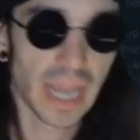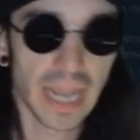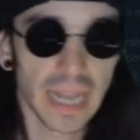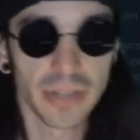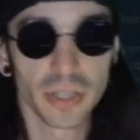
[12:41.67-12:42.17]

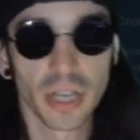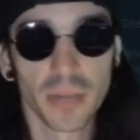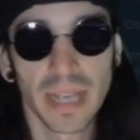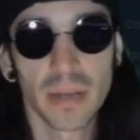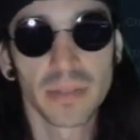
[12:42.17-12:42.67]
and they're
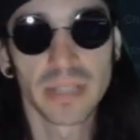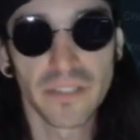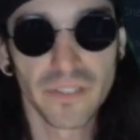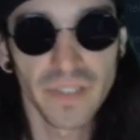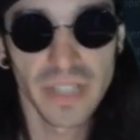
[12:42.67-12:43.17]
coming out with the
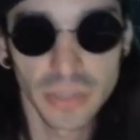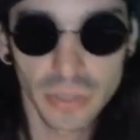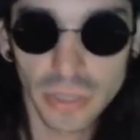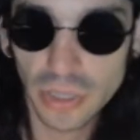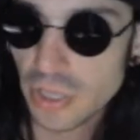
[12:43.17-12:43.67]

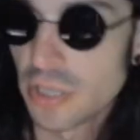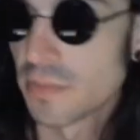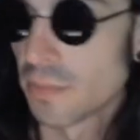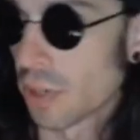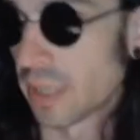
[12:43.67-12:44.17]
physical goods
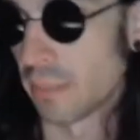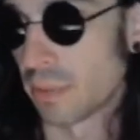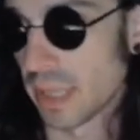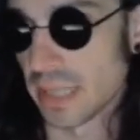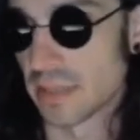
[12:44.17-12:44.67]

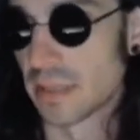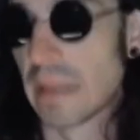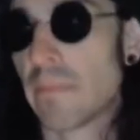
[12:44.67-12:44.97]
marketplace.